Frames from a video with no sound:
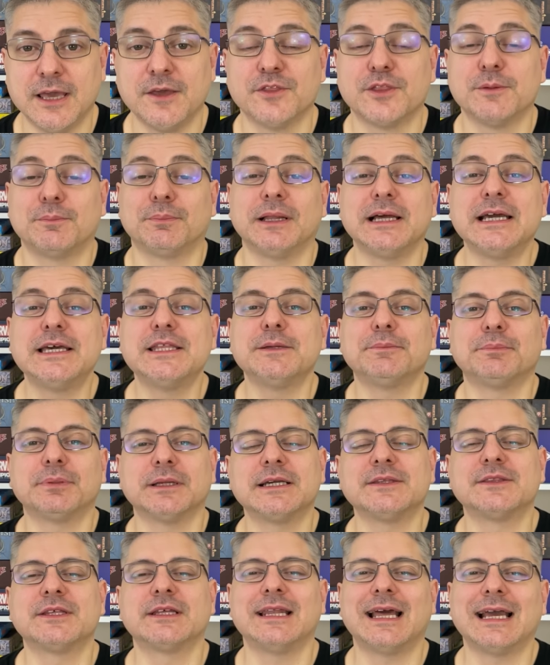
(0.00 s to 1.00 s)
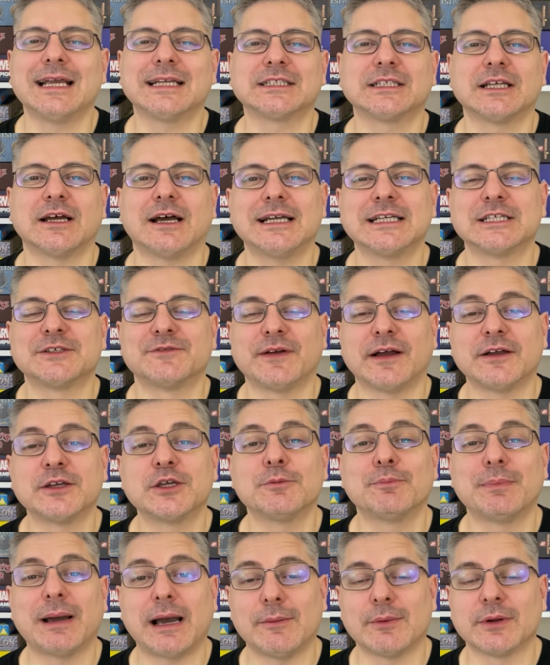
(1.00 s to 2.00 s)
The player that played the next highest
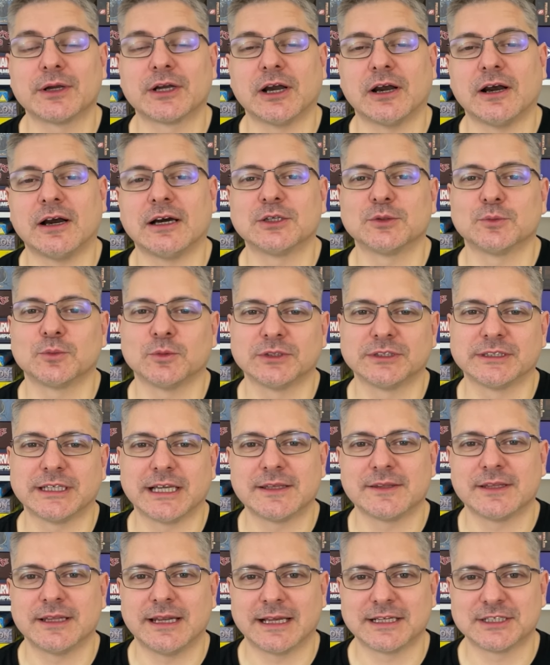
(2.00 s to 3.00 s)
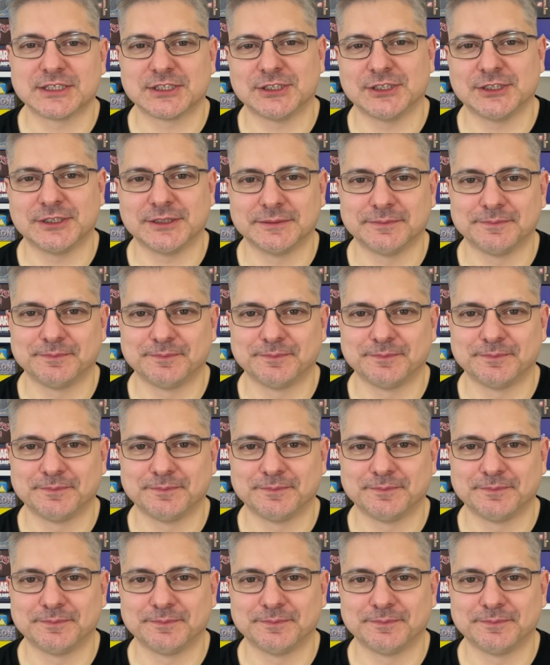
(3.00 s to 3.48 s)
value power card will take the next turn.